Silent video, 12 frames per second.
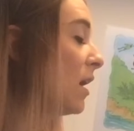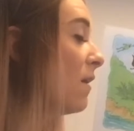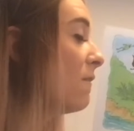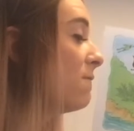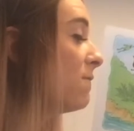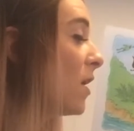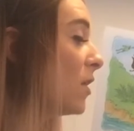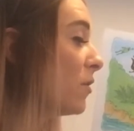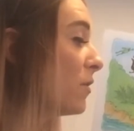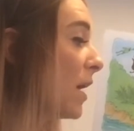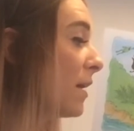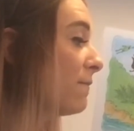Follow
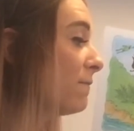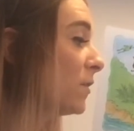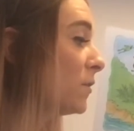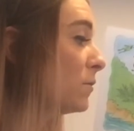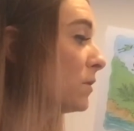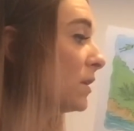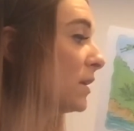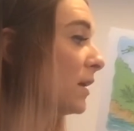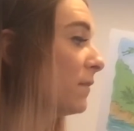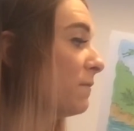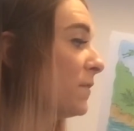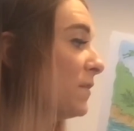that flute,
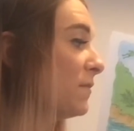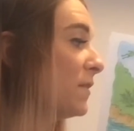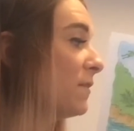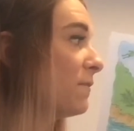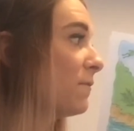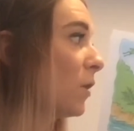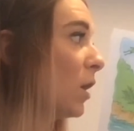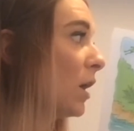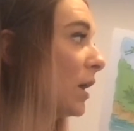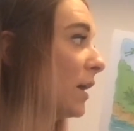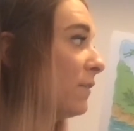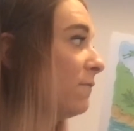yelled Fifi,
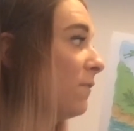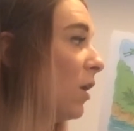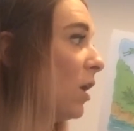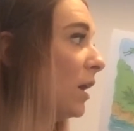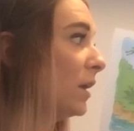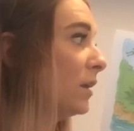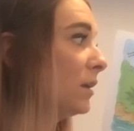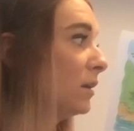Frog, and Fawn.